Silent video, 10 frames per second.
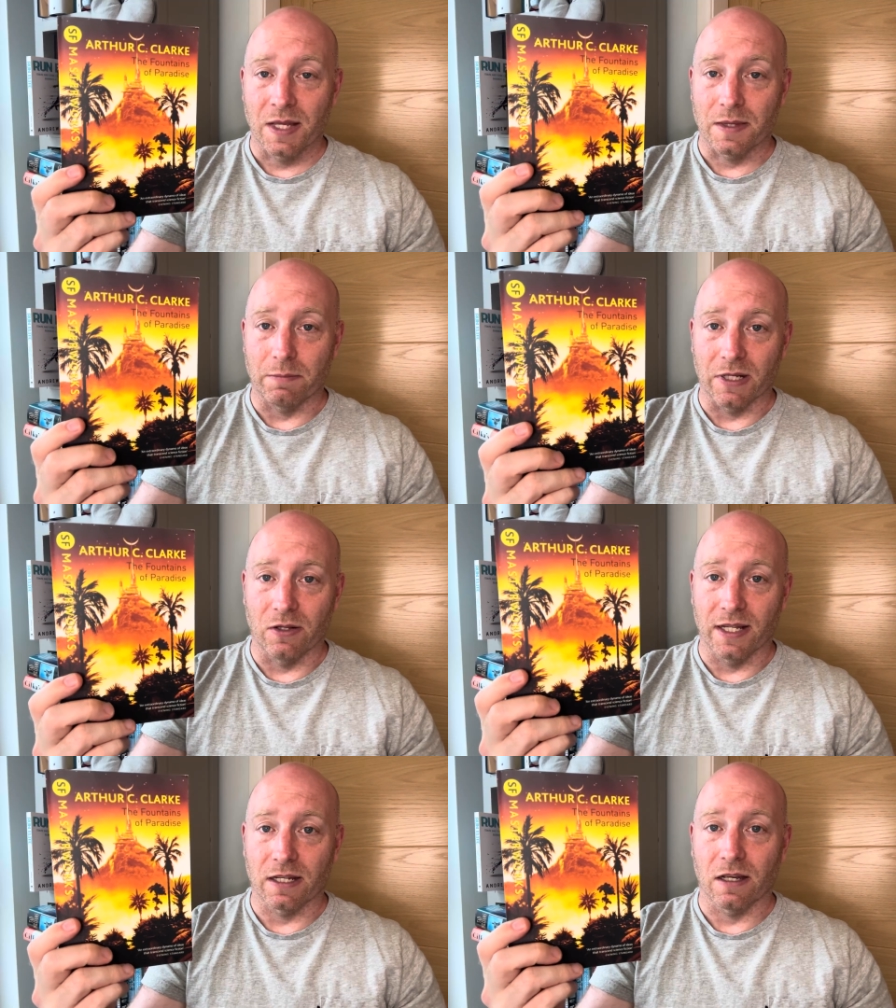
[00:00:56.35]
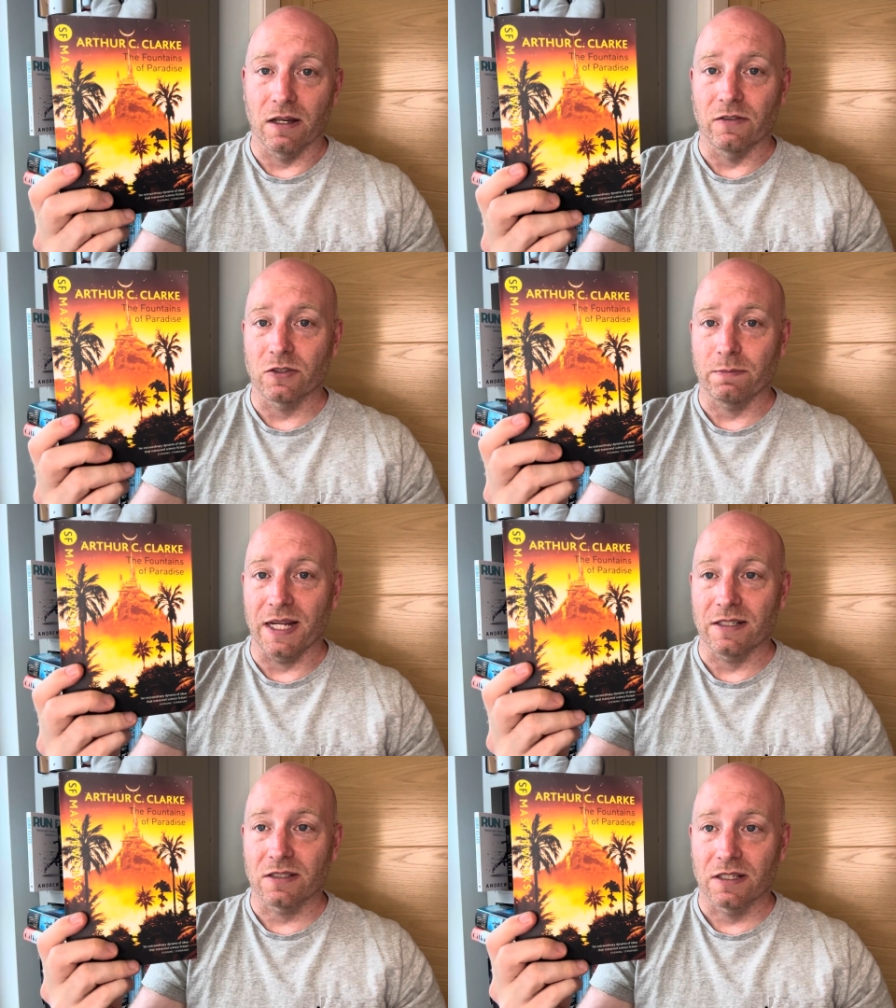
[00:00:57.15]
The building of a
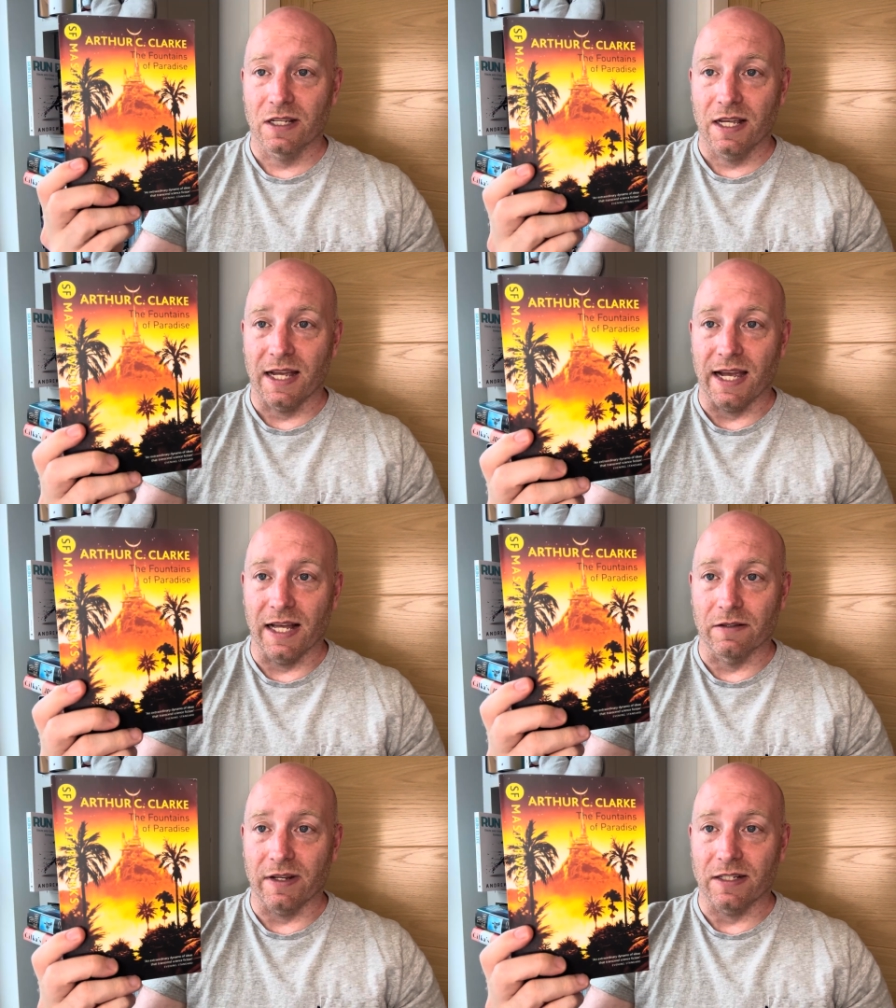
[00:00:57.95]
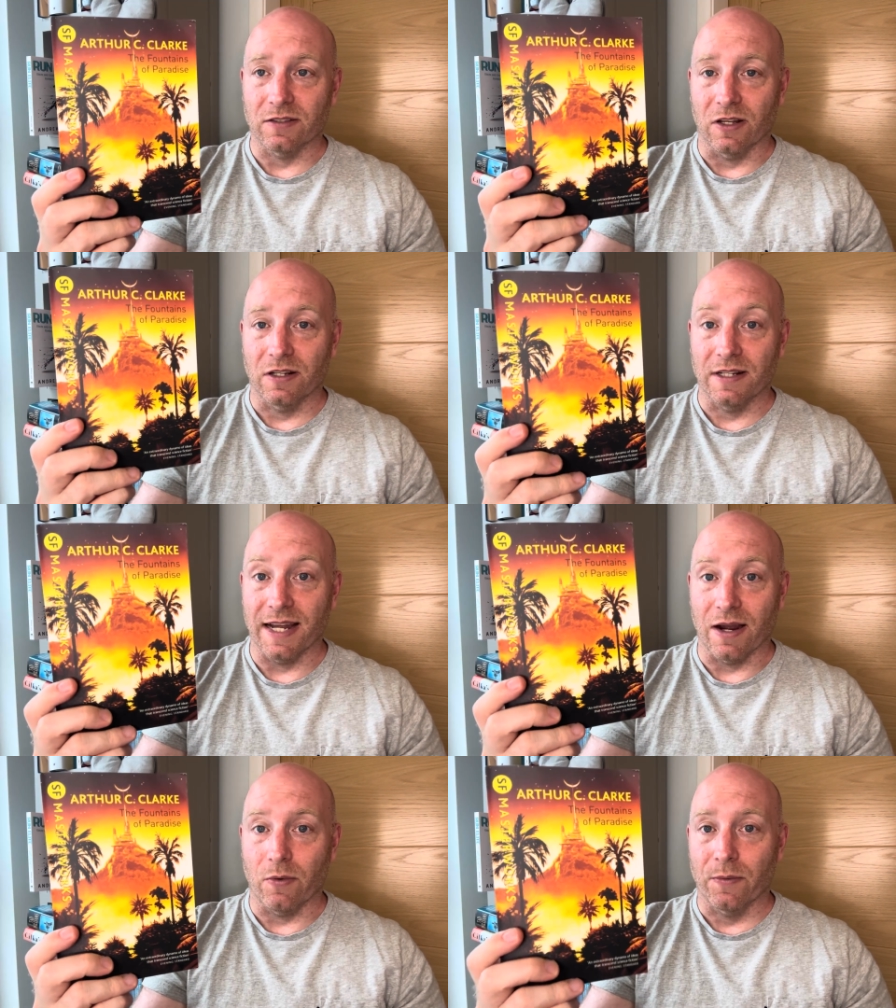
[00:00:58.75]
space elevator.
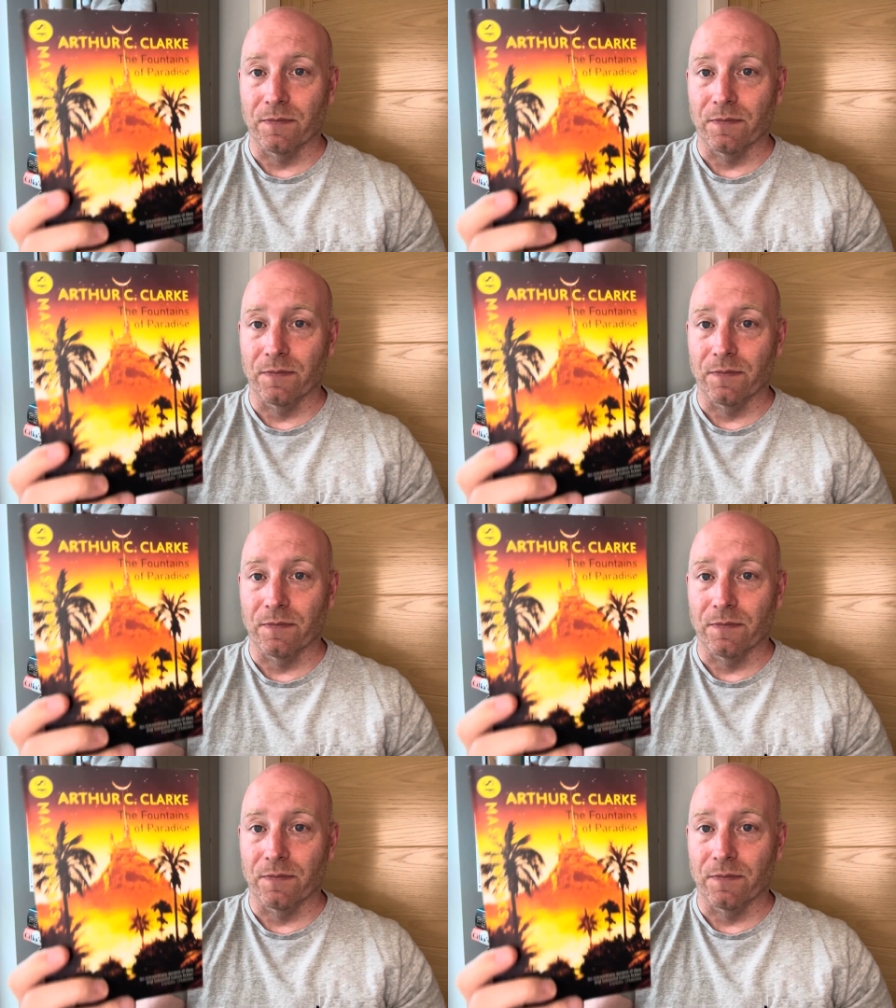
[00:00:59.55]
Now,